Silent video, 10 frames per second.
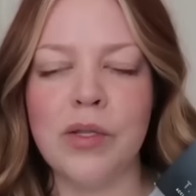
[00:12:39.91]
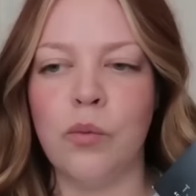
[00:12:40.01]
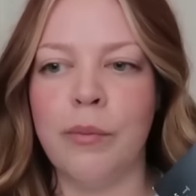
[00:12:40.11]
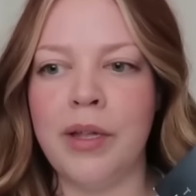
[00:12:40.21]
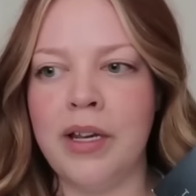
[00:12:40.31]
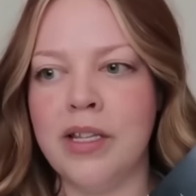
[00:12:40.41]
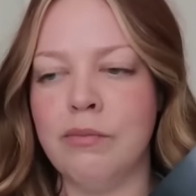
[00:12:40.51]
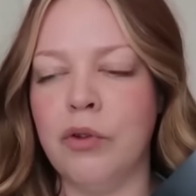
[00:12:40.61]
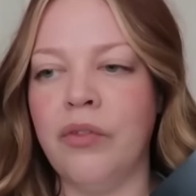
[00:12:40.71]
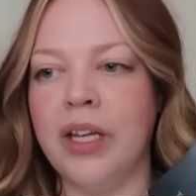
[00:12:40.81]
So this woman
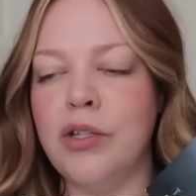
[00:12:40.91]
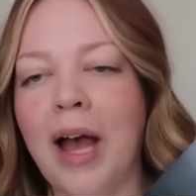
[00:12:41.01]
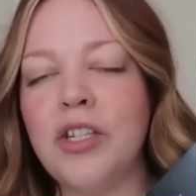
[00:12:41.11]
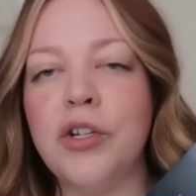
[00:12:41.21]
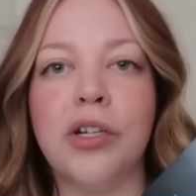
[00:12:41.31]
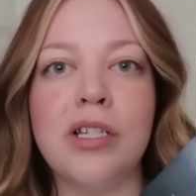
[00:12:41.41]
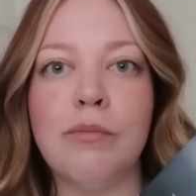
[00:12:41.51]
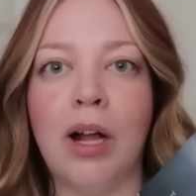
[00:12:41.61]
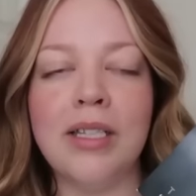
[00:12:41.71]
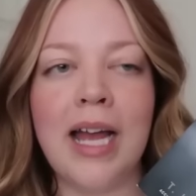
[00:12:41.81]
is moving back to her
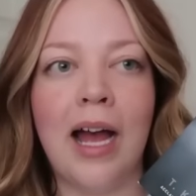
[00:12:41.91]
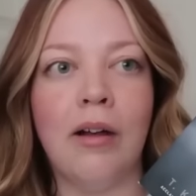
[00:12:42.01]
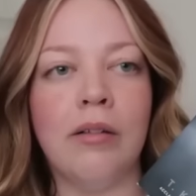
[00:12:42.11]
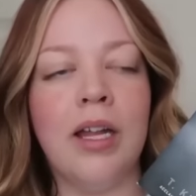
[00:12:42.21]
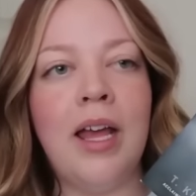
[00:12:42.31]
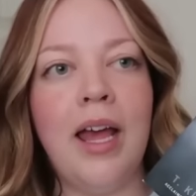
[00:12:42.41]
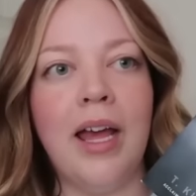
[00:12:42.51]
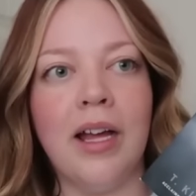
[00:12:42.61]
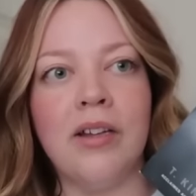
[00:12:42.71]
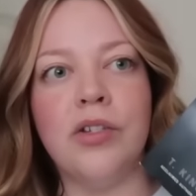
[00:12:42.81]
small town,
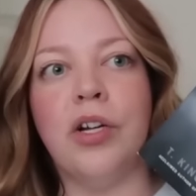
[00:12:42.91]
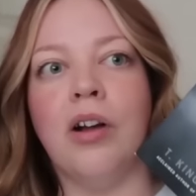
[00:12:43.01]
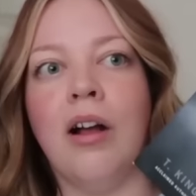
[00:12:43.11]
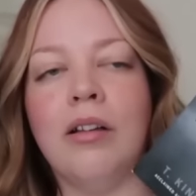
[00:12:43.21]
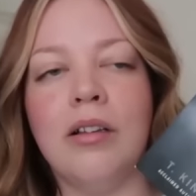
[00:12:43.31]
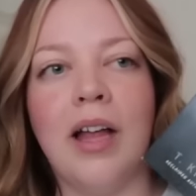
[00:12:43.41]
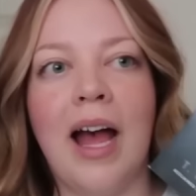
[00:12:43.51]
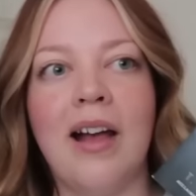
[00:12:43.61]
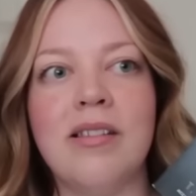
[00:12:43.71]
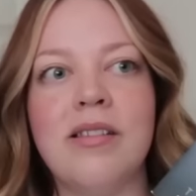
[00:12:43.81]
and her uncle
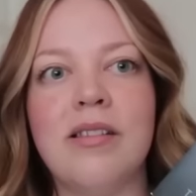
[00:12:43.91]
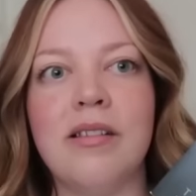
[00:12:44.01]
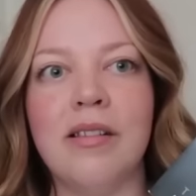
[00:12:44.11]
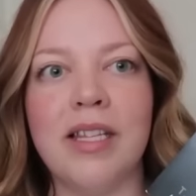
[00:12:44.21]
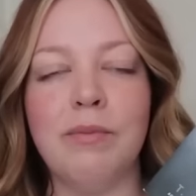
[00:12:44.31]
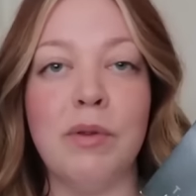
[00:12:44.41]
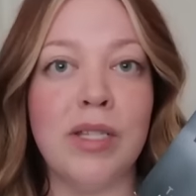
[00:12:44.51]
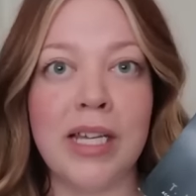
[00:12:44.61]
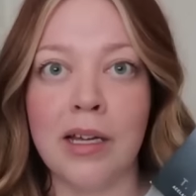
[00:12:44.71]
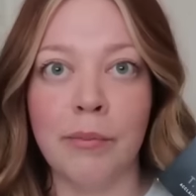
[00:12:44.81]
has this
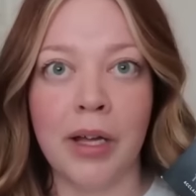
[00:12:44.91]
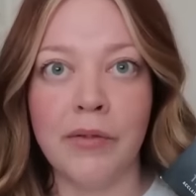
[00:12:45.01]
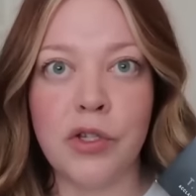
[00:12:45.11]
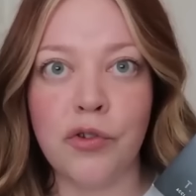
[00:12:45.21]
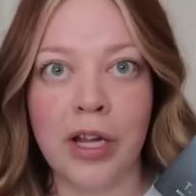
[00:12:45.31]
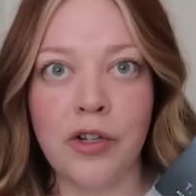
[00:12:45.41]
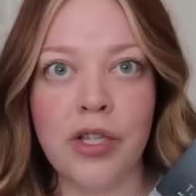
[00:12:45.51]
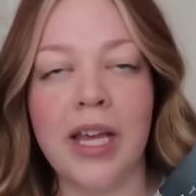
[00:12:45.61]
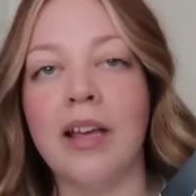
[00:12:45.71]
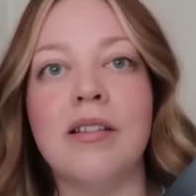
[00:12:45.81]
museum of
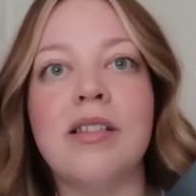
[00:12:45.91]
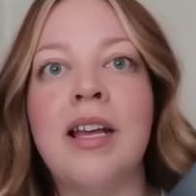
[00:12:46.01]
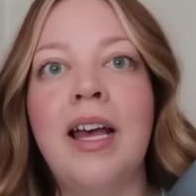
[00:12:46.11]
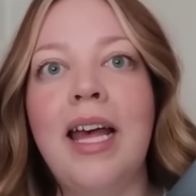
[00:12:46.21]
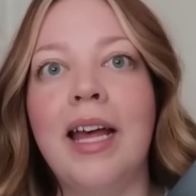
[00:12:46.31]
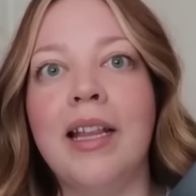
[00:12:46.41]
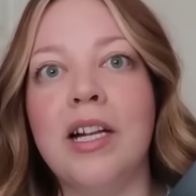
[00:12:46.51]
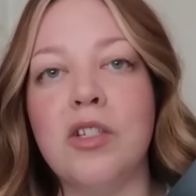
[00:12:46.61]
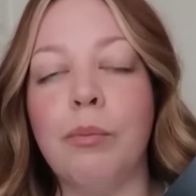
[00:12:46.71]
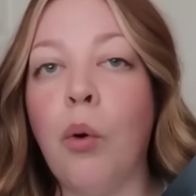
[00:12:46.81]
strange things, and
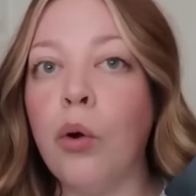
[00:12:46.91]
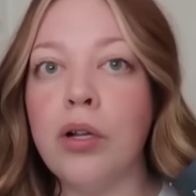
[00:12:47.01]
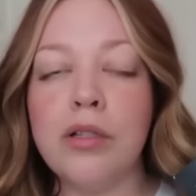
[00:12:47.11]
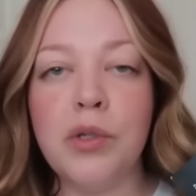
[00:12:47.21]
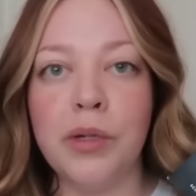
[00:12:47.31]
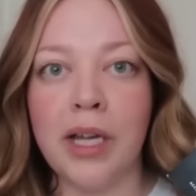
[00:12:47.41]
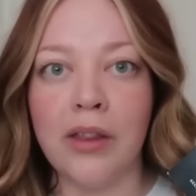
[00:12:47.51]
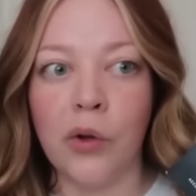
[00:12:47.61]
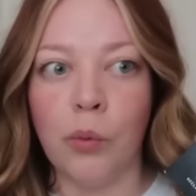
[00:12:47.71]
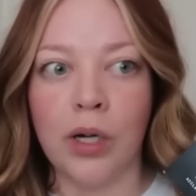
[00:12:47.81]
there's a portal to
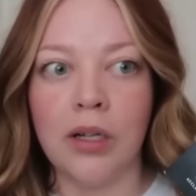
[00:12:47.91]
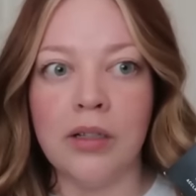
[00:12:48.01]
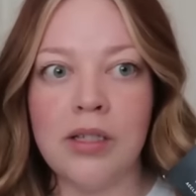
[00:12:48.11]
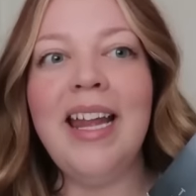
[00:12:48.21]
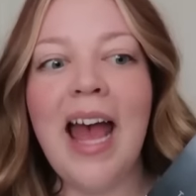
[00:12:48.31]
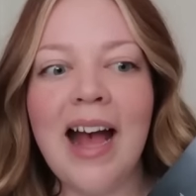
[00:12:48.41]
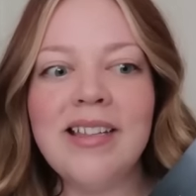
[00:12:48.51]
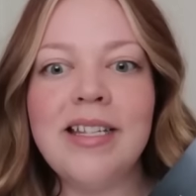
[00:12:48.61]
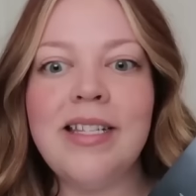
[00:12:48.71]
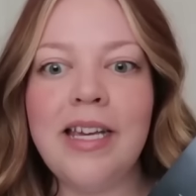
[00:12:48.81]
another world. It
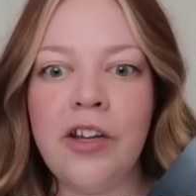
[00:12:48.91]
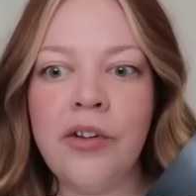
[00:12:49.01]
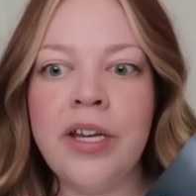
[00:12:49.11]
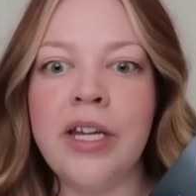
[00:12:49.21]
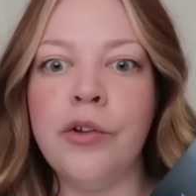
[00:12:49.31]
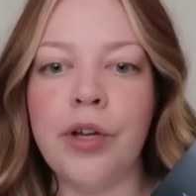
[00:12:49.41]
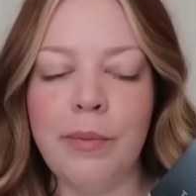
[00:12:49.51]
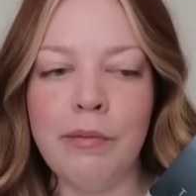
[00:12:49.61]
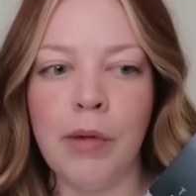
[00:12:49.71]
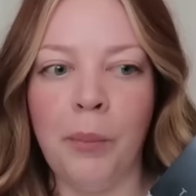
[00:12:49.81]
has its eerie and
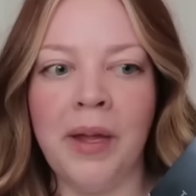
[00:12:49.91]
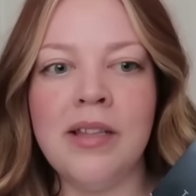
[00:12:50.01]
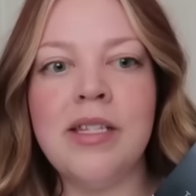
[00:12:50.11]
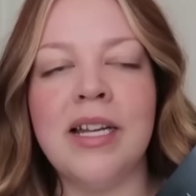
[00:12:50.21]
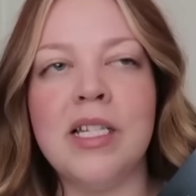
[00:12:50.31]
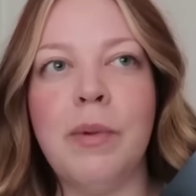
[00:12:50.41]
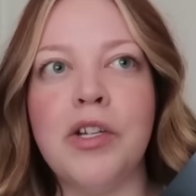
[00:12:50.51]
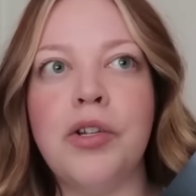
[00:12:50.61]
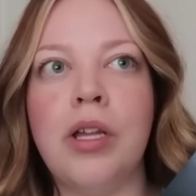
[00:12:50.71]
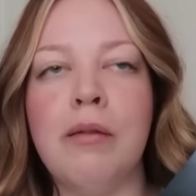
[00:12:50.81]
creepy moments, and
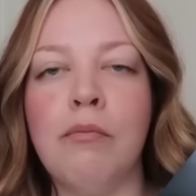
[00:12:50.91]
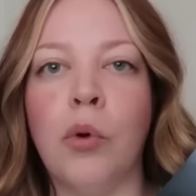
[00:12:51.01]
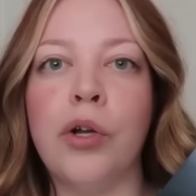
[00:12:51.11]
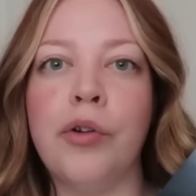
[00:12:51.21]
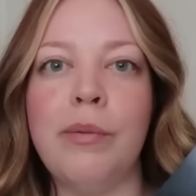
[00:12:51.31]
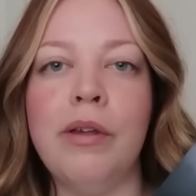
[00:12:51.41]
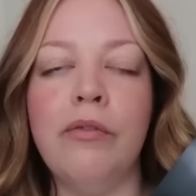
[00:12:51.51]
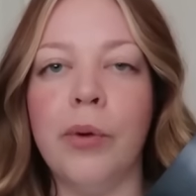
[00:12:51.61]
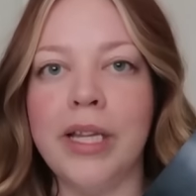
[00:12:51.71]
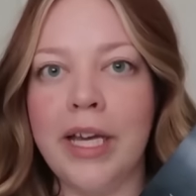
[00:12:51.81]
especially more creepy
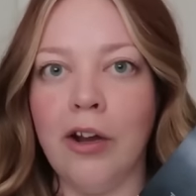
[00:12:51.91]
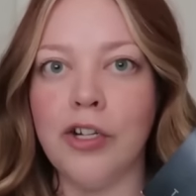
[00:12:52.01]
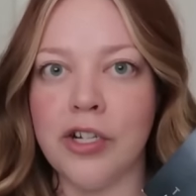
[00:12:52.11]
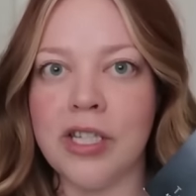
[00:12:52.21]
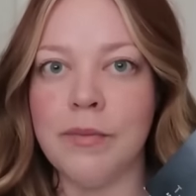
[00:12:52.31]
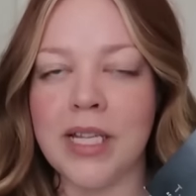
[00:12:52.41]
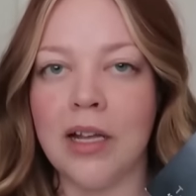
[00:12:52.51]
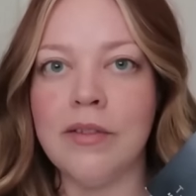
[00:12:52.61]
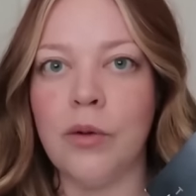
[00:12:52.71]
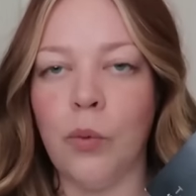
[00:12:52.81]
for the characters
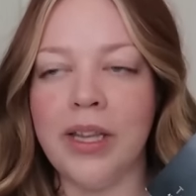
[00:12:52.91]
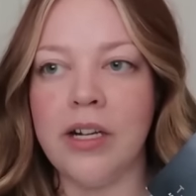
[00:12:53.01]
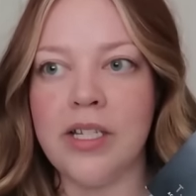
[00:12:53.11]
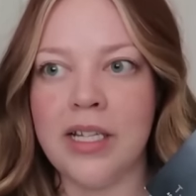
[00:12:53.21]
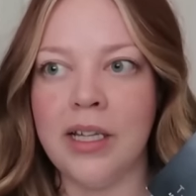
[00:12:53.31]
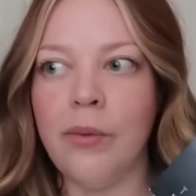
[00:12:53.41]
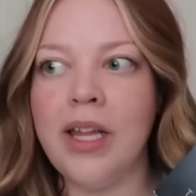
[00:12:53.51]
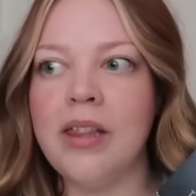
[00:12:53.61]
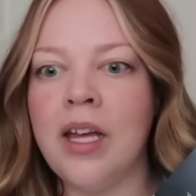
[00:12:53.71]
themselves and what they're dealing with.